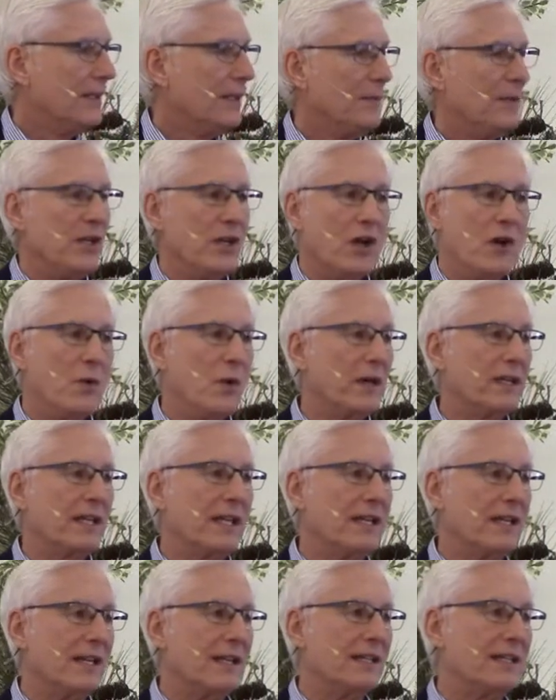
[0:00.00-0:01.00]
There'll be no
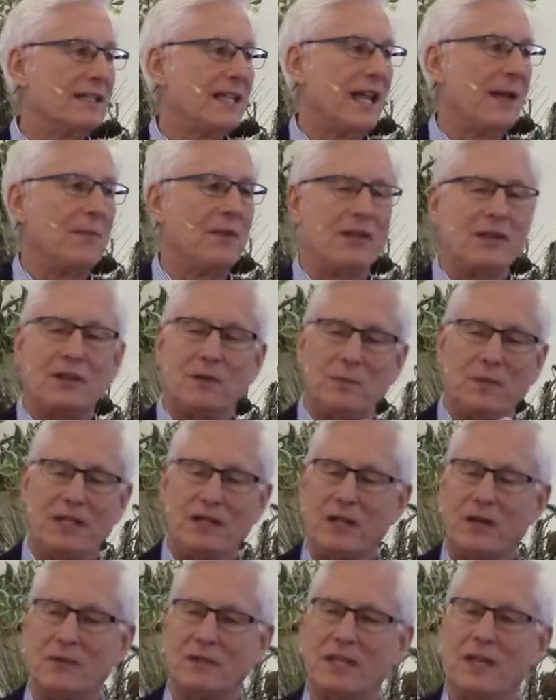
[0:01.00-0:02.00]
working on the Sabbath. There'll be
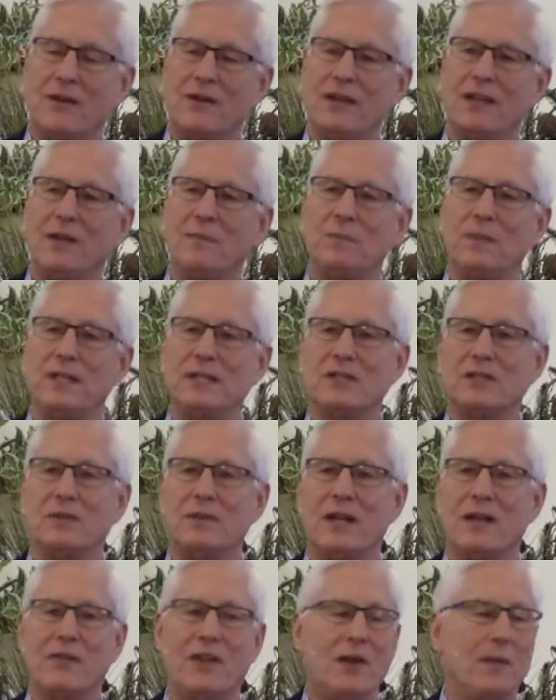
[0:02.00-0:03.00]
no carrying pins
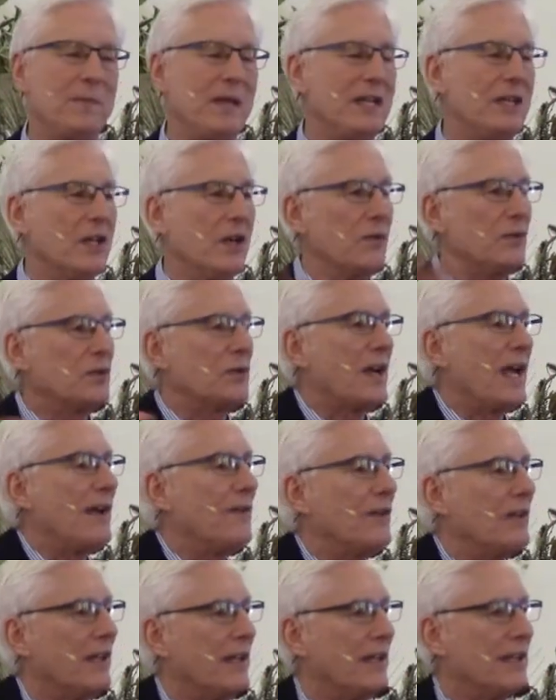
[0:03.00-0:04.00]
around. There'll be no
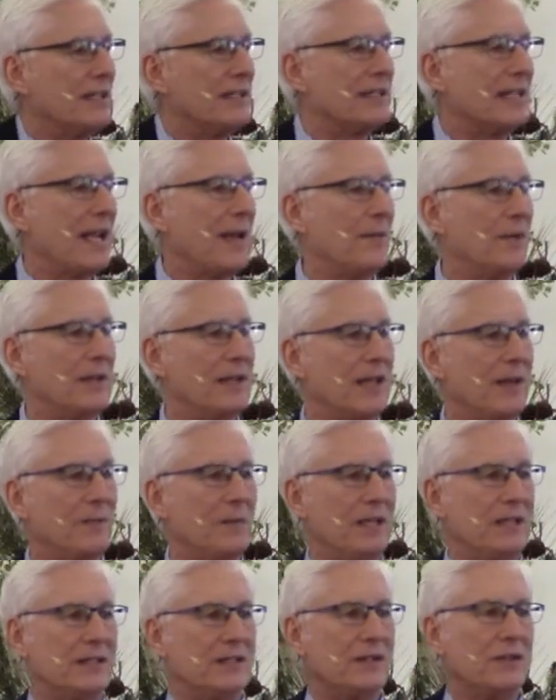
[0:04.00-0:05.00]
travel on the Sabbath. That
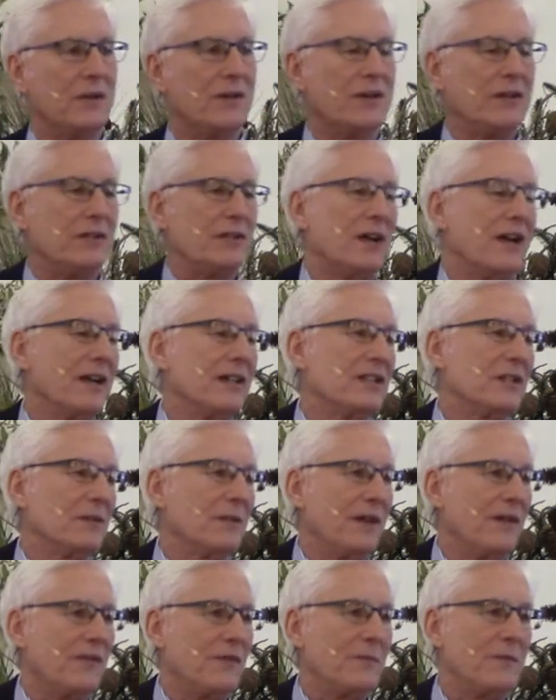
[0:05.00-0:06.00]
means 200 yards
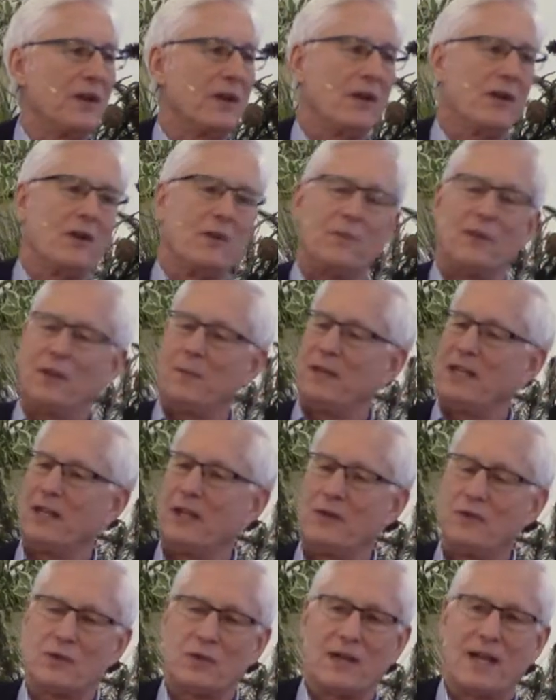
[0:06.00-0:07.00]
away from your home. There'll be
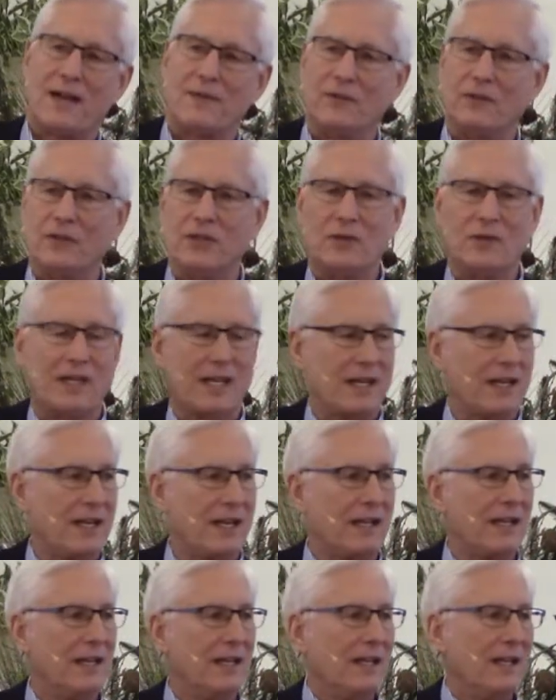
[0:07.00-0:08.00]
no travel. You
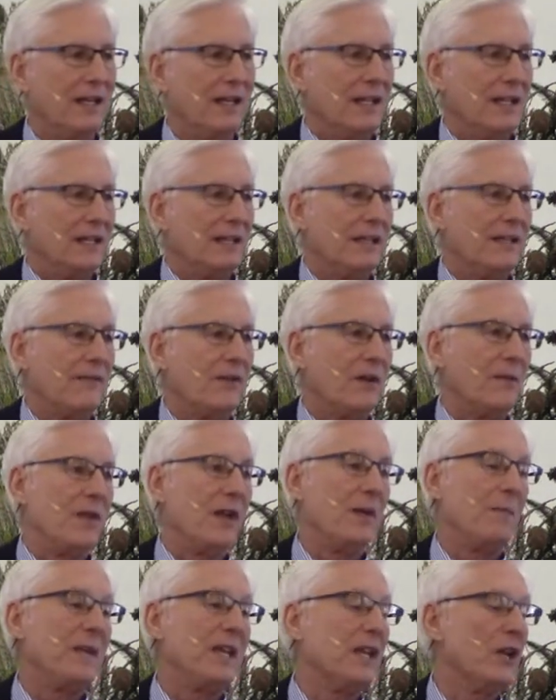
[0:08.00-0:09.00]
cannot leave home.
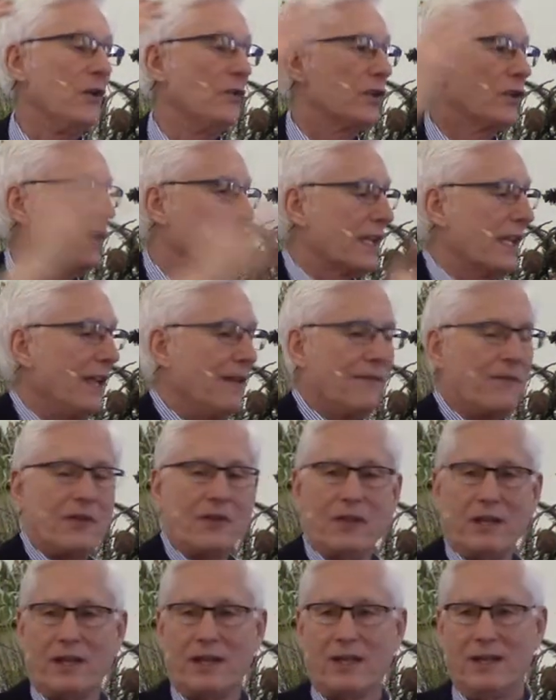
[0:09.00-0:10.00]
There'll be no cooking
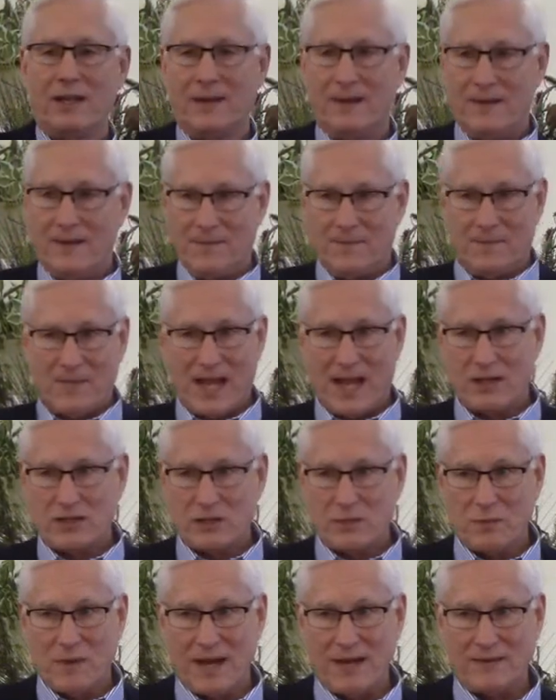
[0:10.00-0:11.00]
for the
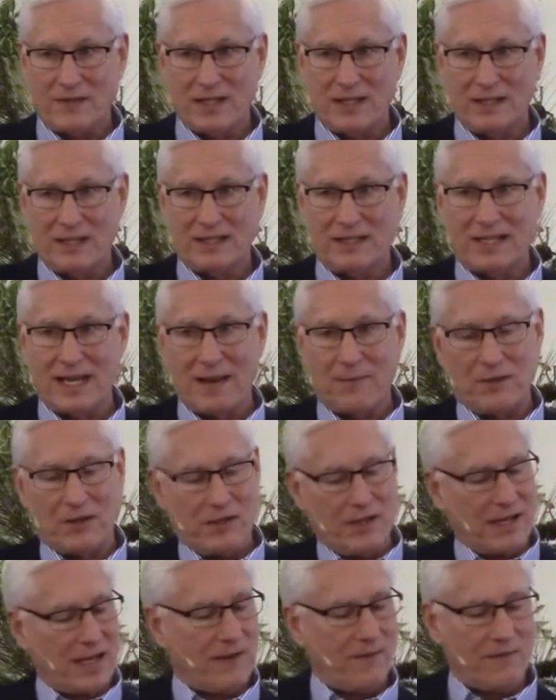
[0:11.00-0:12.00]
housewives on the
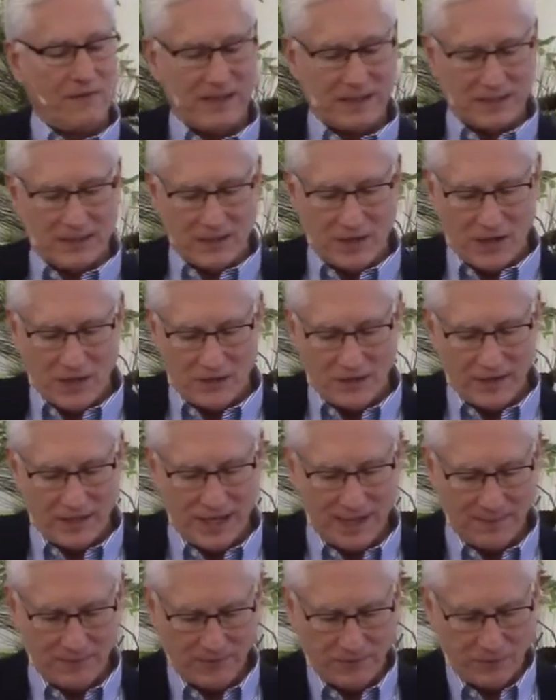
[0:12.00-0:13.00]
Sabbath. You got to fix it all the
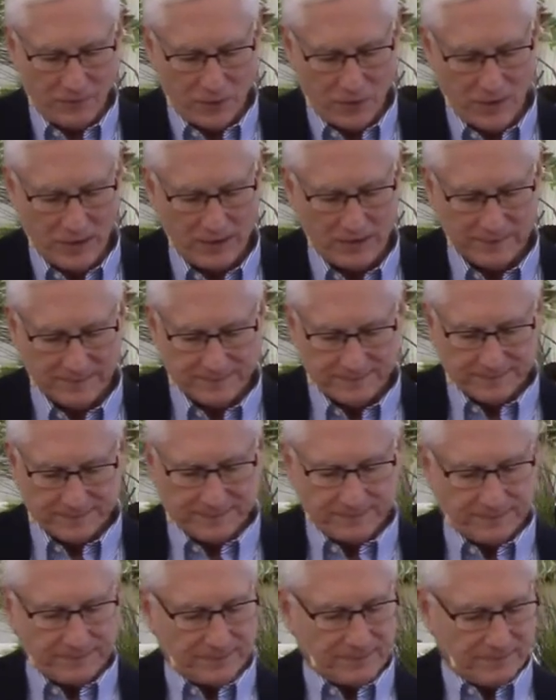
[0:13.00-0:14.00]
day before
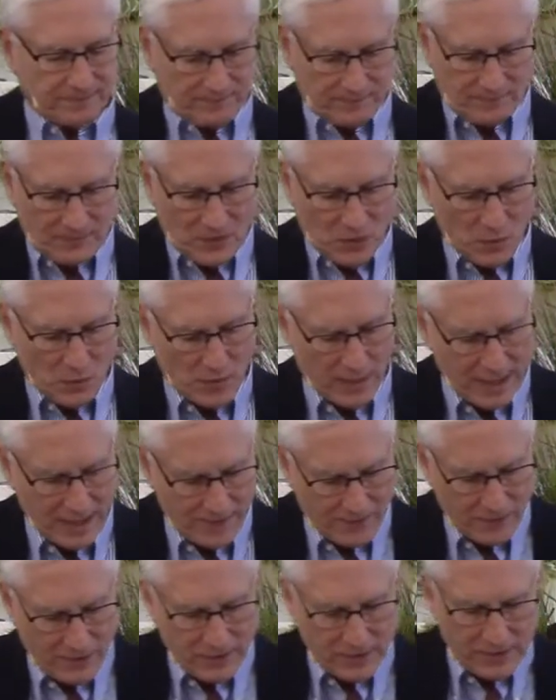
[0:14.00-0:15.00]

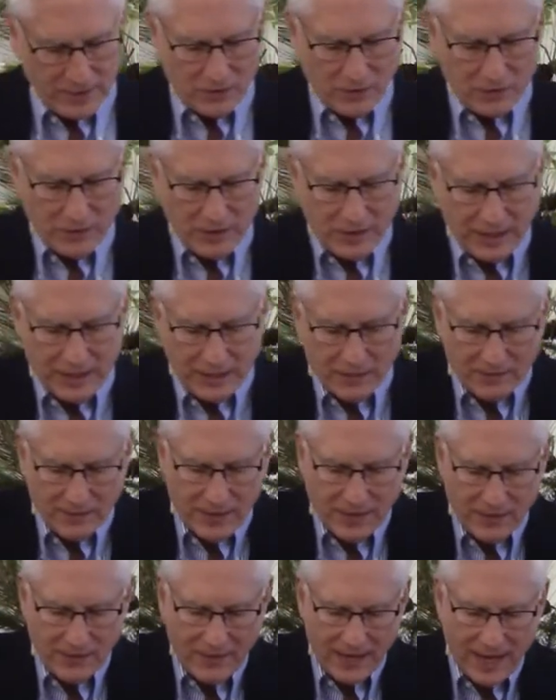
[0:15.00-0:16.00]
whatever in order to get
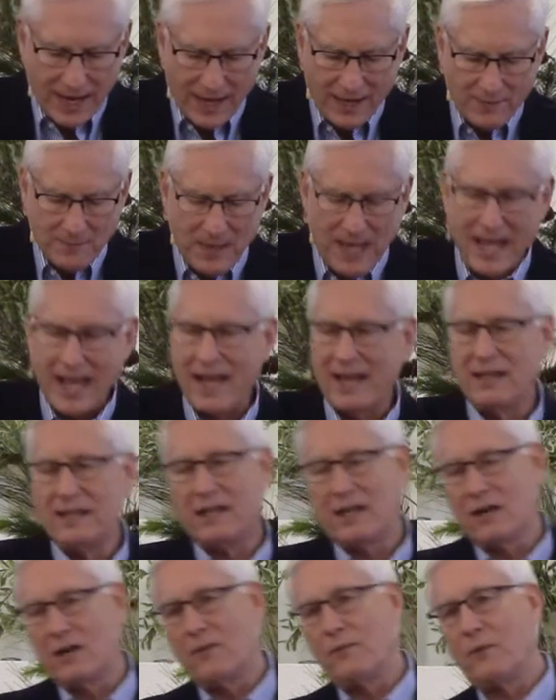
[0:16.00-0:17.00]
around that. But,
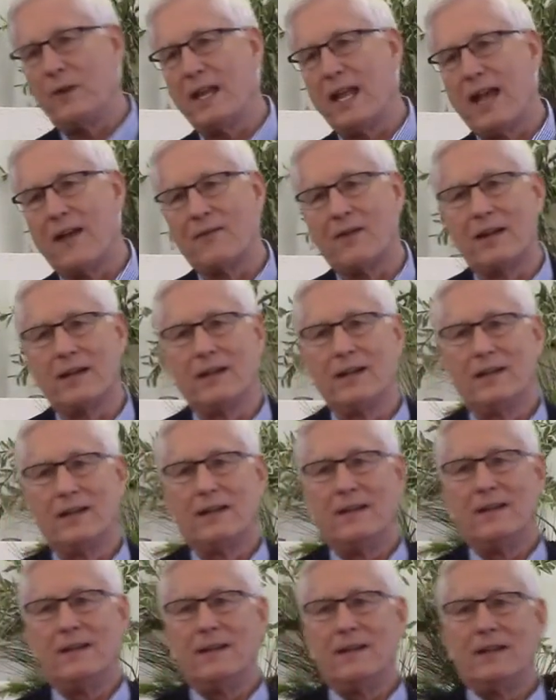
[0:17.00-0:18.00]
you know, if we have a,
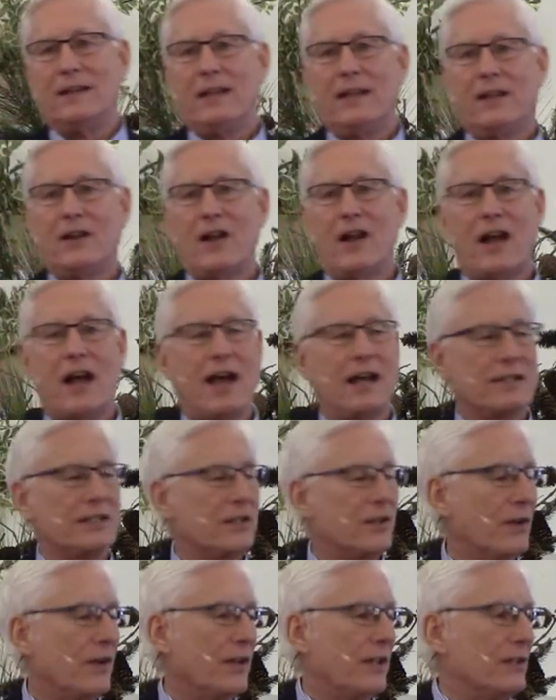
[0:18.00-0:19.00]
an
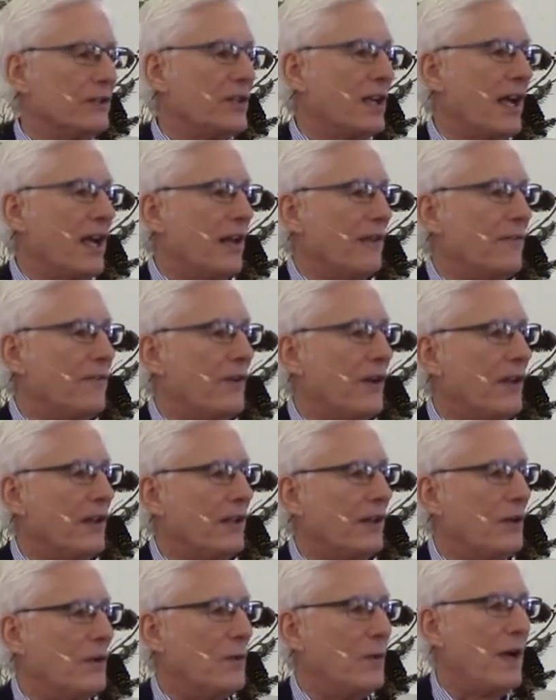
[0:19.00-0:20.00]
ox or a child
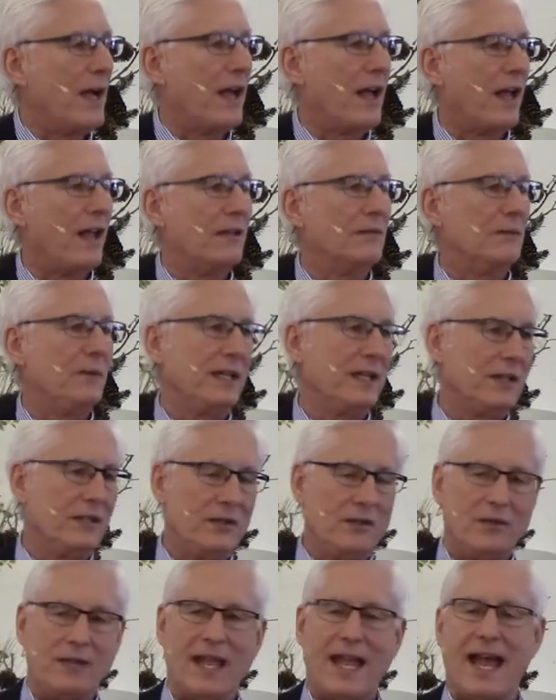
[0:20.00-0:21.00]
fall in a well, we can
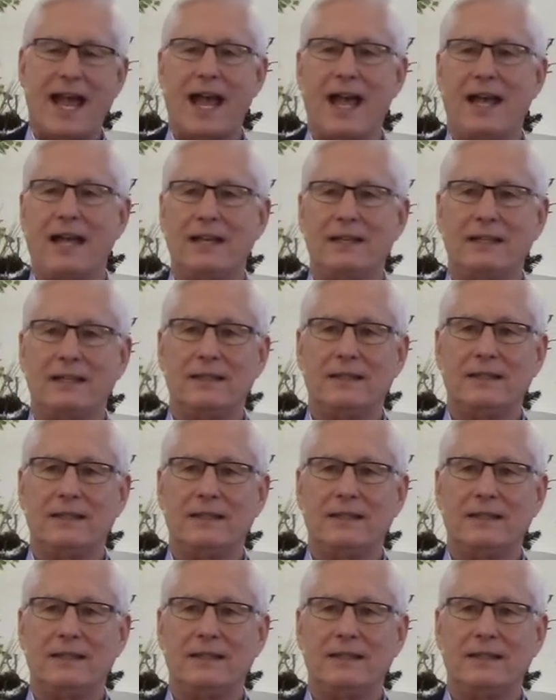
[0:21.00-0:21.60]
do that.